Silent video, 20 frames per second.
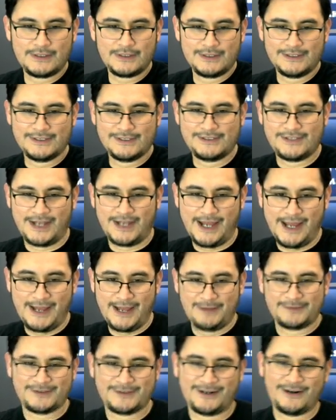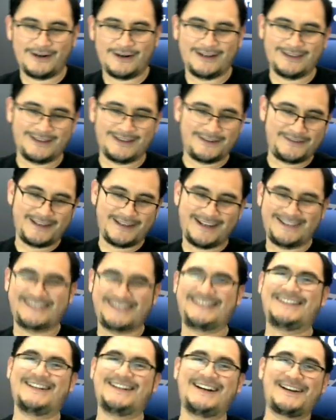James, oh, I love that. You
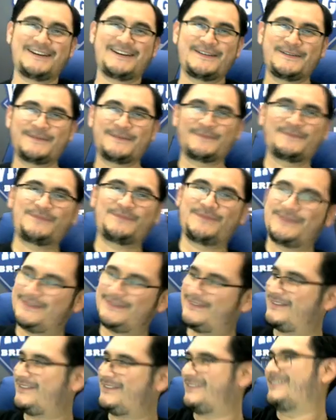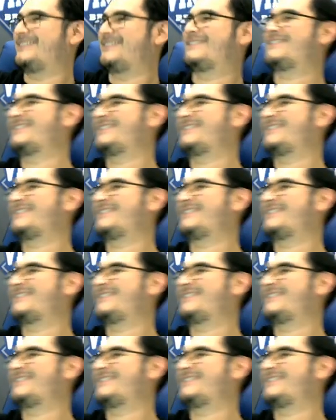see that? So that